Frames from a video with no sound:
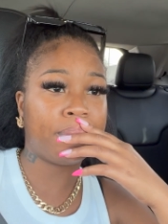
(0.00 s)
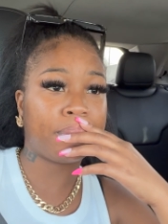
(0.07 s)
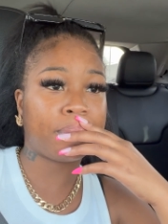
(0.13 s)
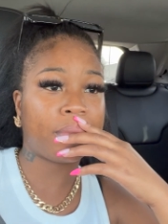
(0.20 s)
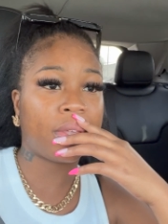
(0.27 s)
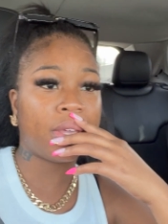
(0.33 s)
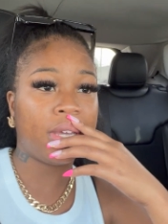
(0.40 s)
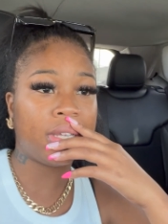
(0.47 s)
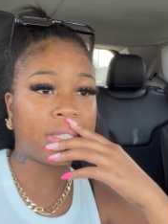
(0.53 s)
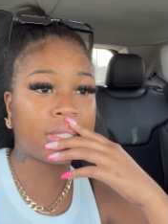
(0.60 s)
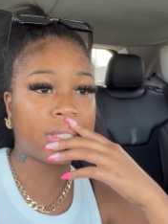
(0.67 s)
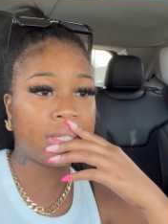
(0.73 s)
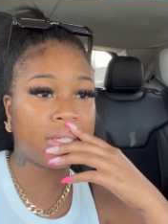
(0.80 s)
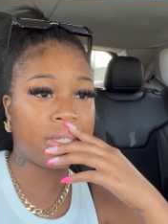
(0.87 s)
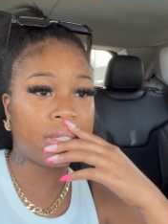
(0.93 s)
maybe one of
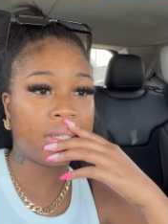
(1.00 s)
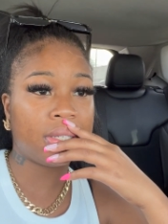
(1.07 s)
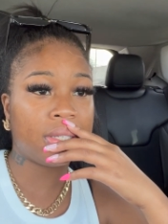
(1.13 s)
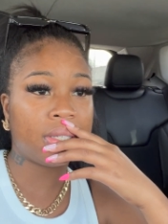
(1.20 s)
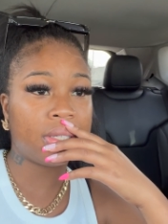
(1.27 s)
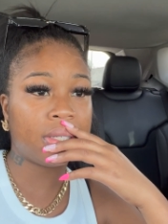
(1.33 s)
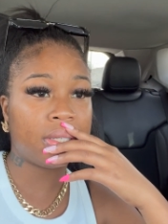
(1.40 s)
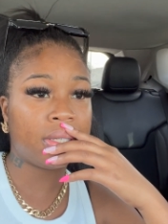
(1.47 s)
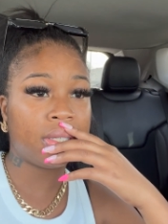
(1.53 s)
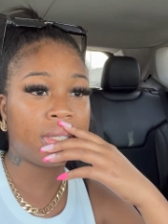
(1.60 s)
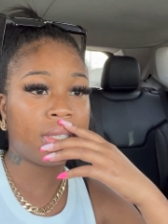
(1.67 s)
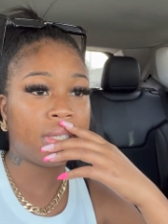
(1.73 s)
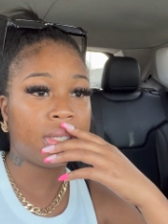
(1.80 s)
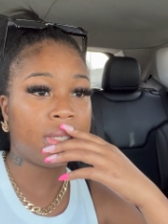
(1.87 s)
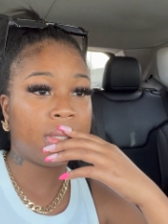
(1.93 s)
them want to go with you.
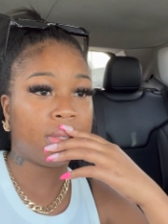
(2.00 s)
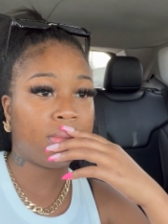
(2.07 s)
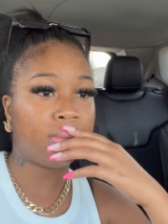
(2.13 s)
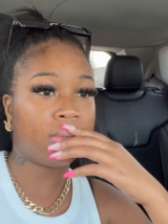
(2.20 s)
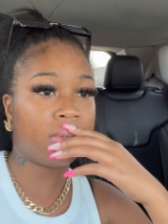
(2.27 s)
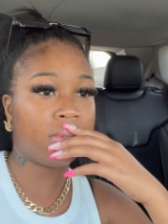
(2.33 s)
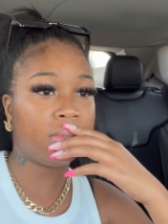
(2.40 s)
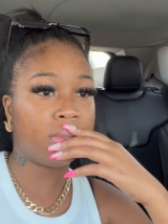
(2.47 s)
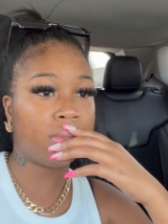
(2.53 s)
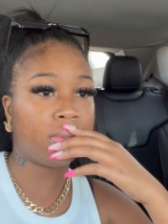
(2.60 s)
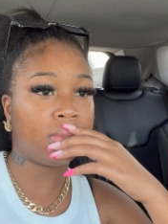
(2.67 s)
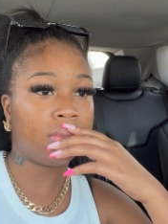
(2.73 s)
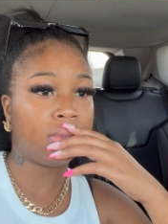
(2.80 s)
One of who?